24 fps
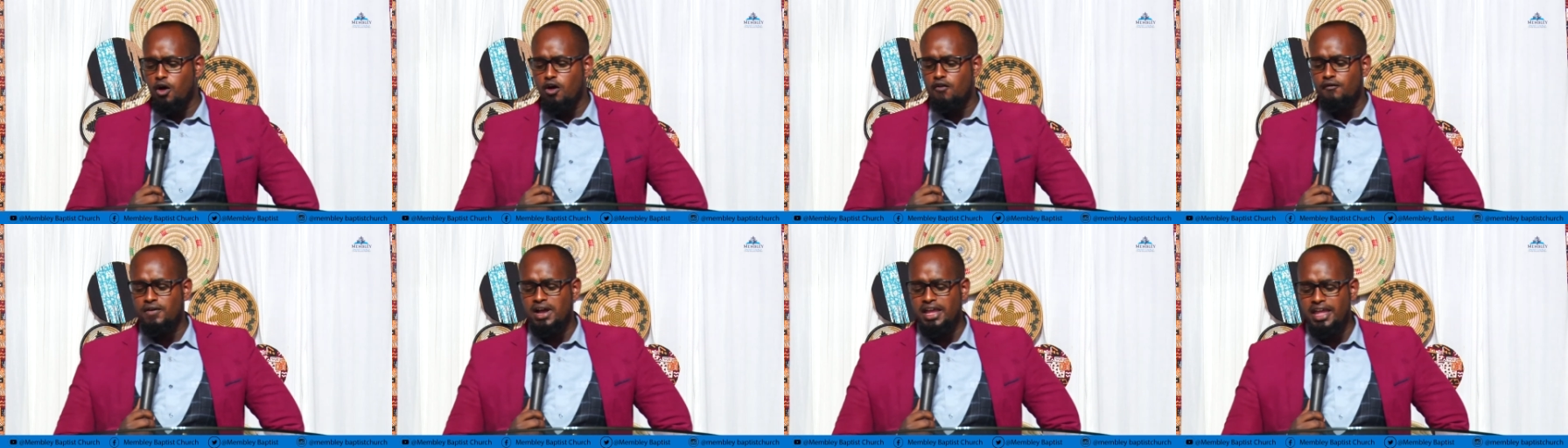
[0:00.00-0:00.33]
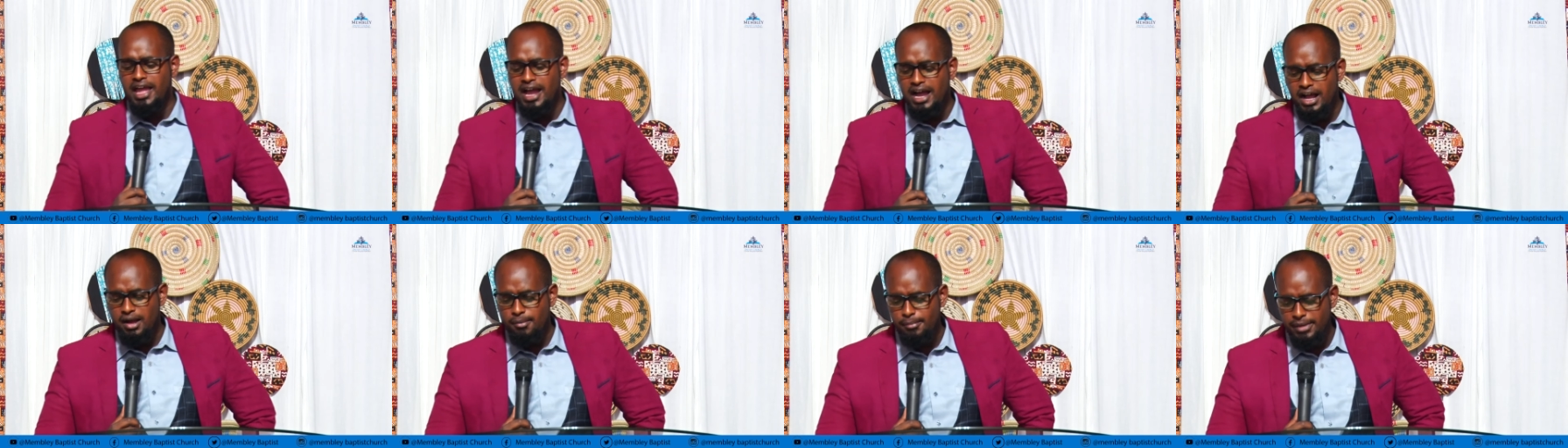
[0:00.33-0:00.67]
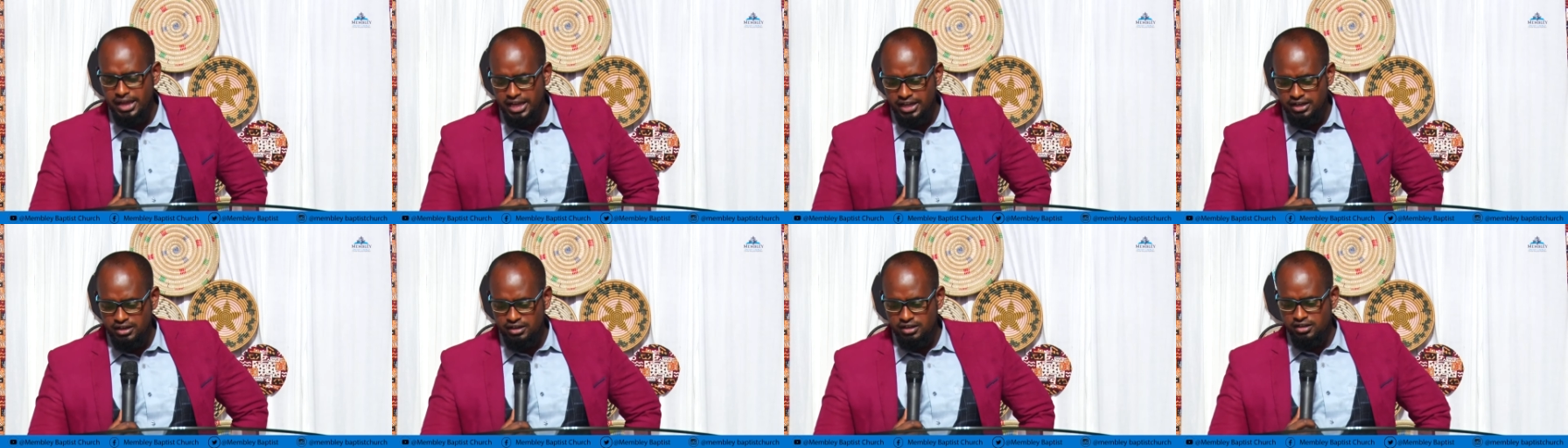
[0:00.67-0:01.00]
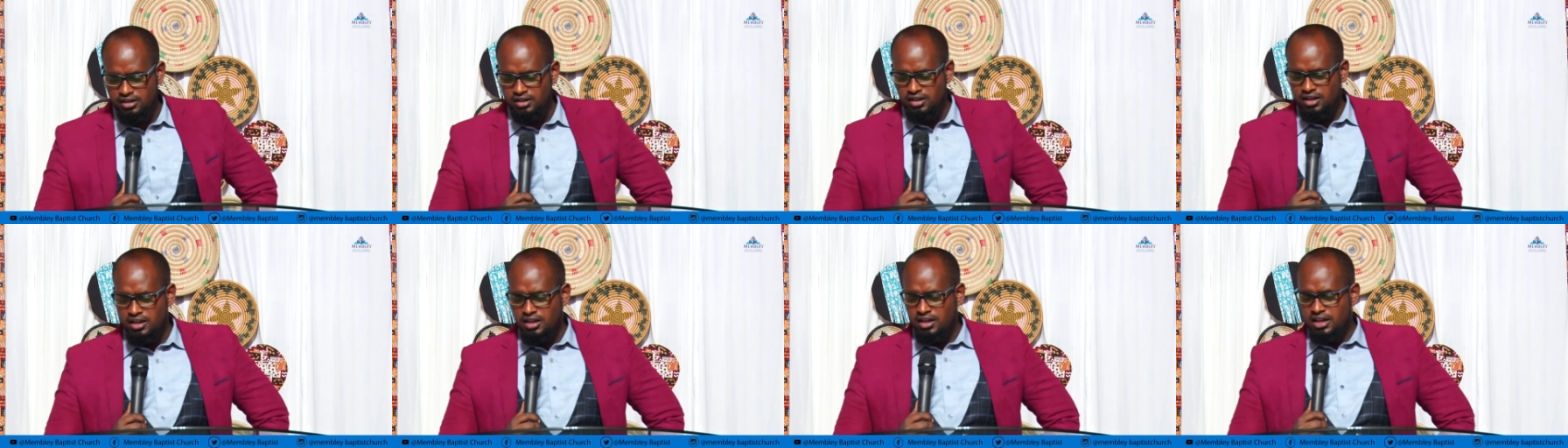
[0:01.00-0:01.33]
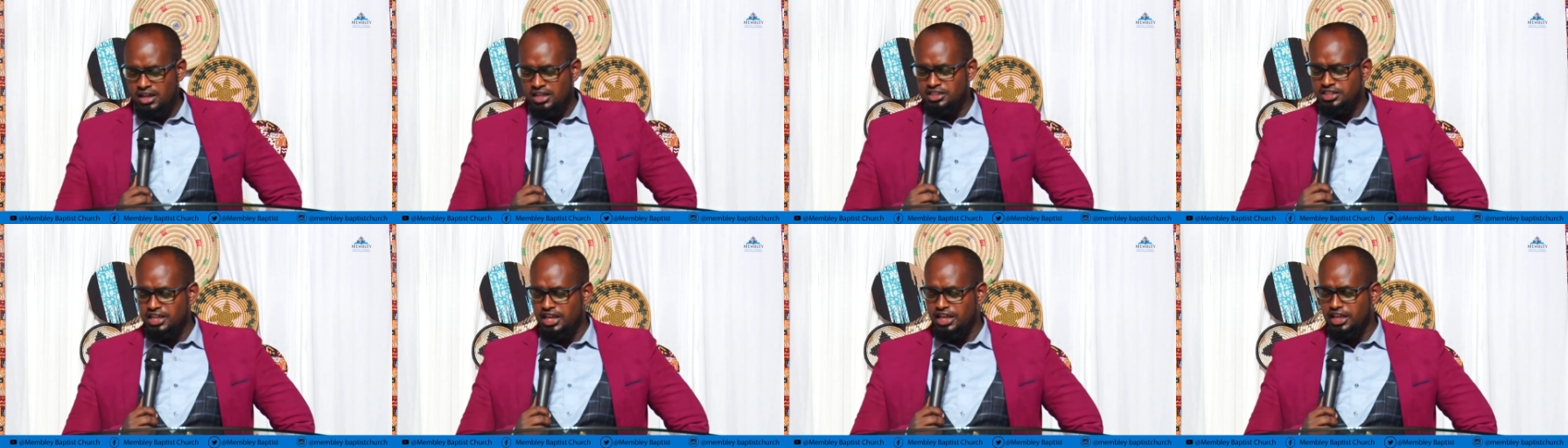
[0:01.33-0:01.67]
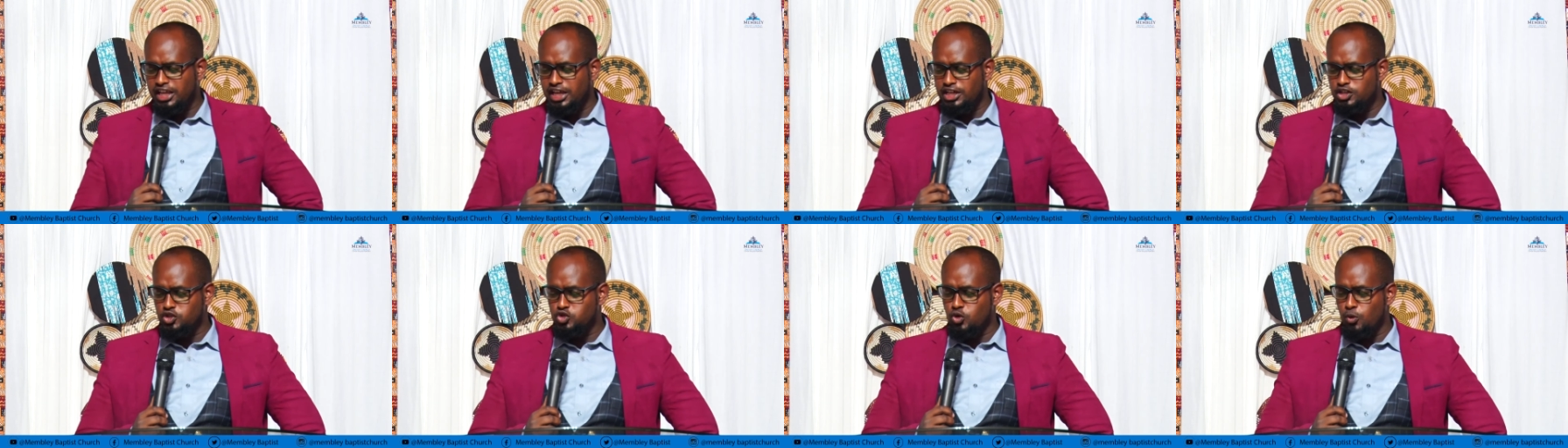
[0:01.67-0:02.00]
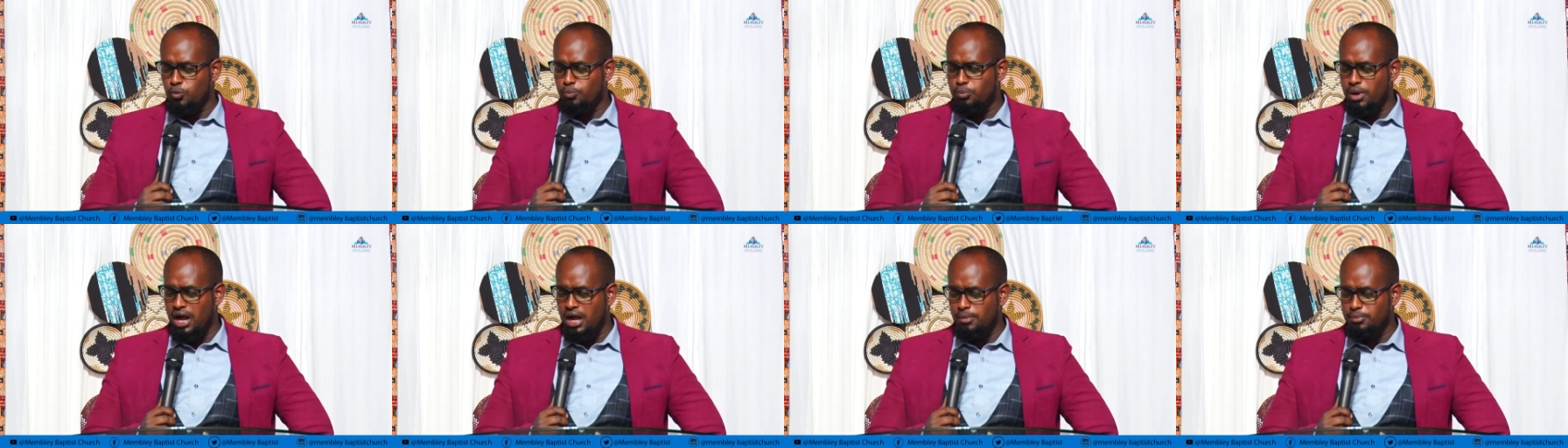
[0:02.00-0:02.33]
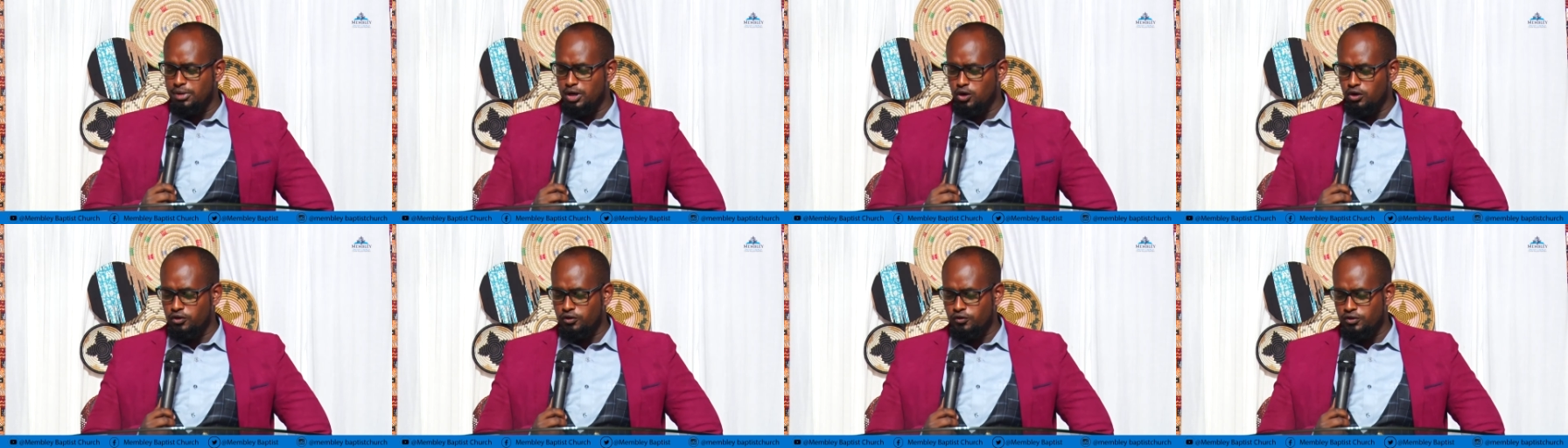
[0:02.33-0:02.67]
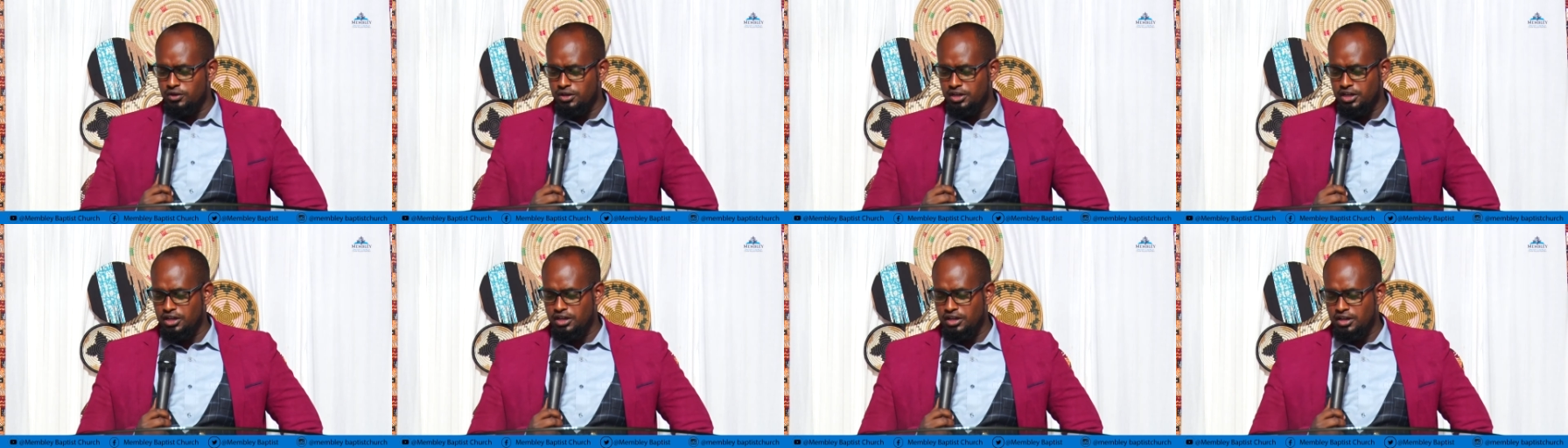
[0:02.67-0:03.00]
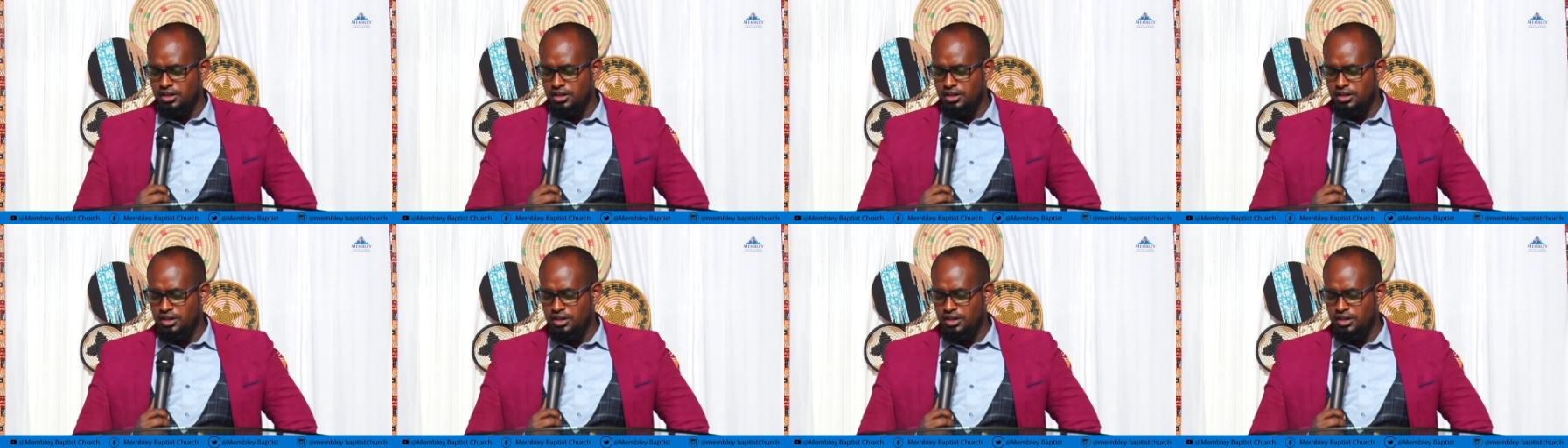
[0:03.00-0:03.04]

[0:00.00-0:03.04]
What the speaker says: of a younger men taken to Babylon